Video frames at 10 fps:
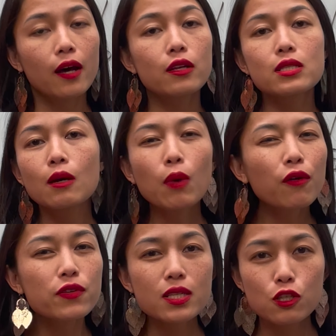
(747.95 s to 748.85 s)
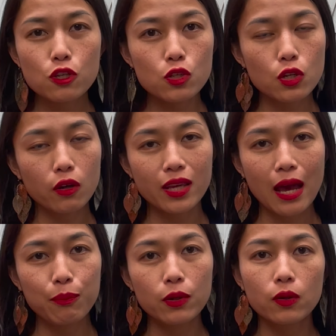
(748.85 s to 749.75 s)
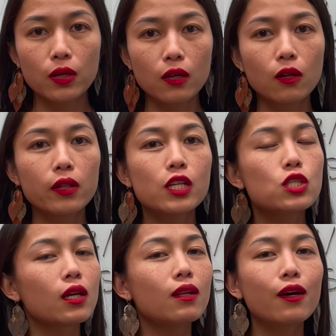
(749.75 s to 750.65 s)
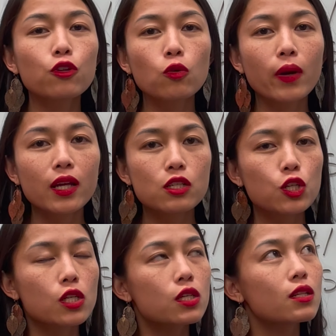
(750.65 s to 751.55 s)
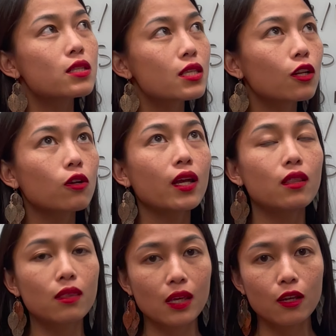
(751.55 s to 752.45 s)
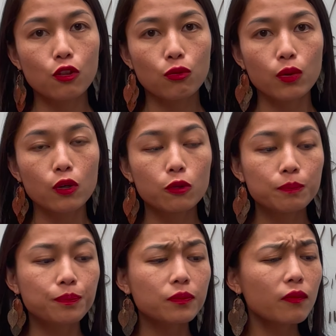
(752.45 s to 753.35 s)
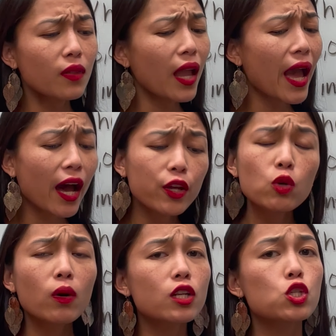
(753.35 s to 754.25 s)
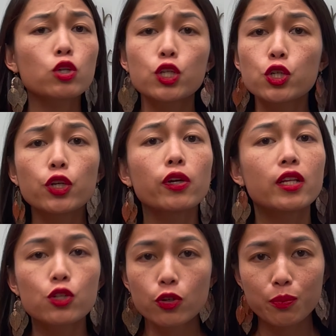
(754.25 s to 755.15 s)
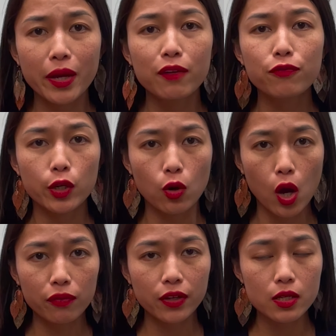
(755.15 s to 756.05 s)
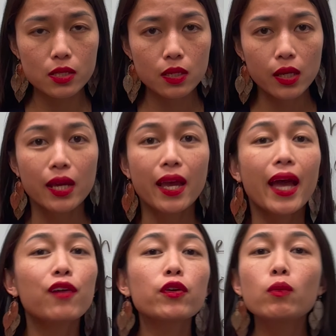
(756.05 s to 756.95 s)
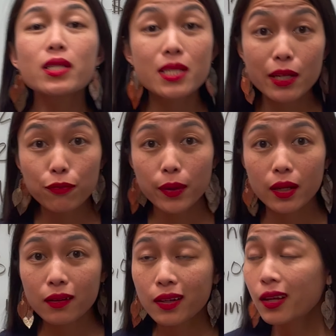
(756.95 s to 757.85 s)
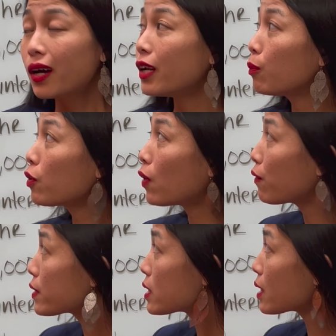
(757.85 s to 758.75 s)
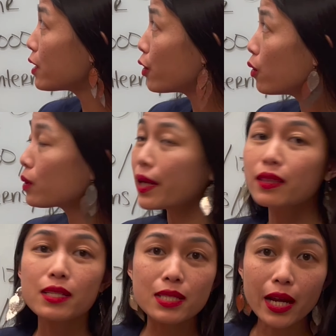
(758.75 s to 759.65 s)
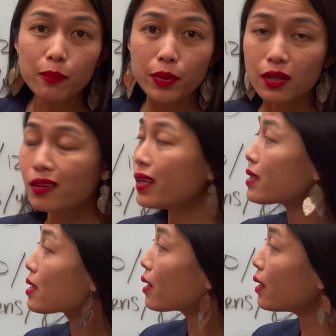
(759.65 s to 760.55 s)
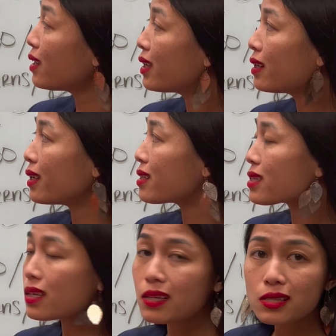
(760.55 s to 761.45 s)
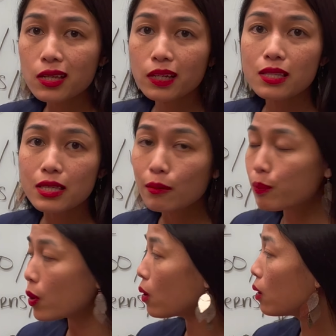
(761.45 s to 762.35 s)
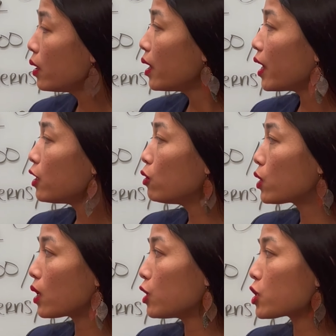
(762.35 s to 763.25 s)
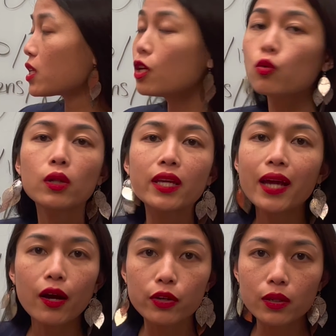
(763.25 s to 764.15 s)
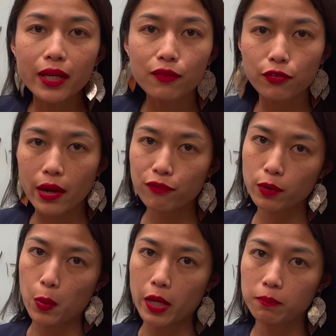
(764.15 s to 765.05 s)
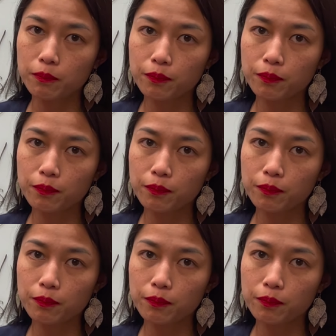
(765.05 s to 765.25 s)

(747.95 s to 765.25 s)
Some offices use it on Capitol Hill. It's another way to just consider and think through how you want to structure your intern pay for your office. Everyone's different. A number of offices I know like the stipend. It's clean, it's easy, it's simple, and you can just equally calculate it for everyone.